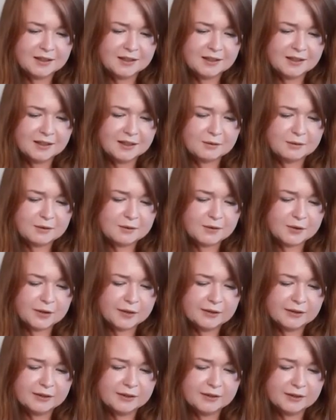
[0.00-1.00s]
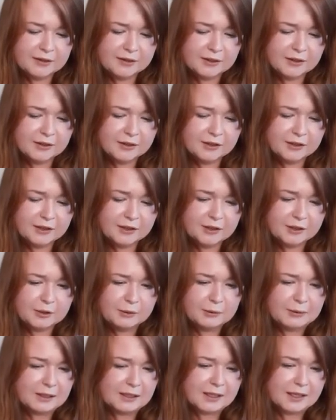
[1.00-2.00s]
however you
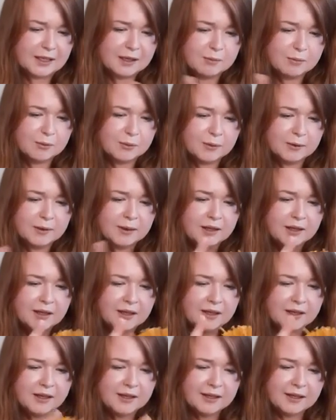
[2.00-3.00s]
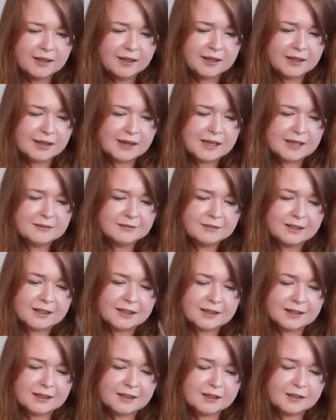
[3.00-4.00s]
like it, but I kind of like
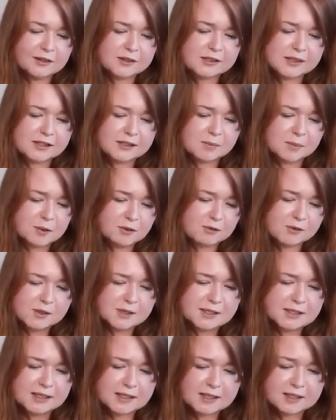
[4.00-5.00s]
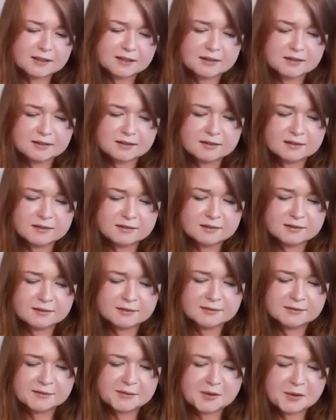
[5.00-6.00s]
that it looks a little bit rustic and
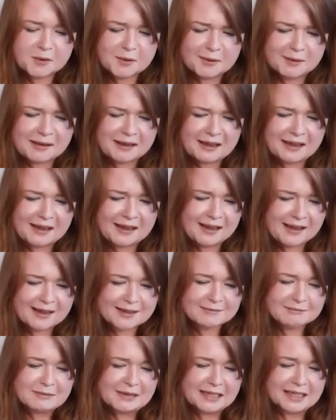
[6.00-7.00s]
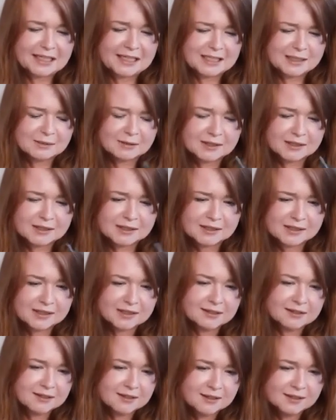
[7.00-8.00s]
handmade, because then
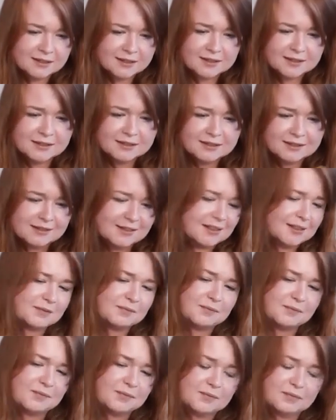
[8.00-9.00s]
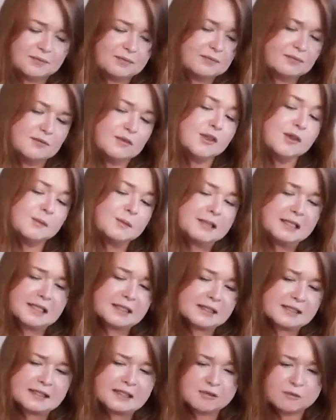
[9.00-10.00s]
nobody else
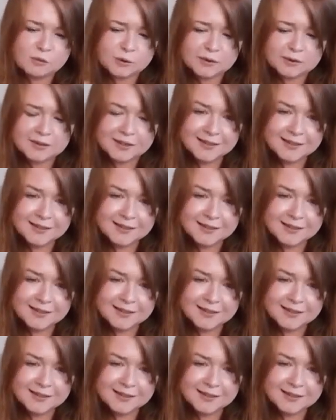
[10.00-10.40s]
will have one.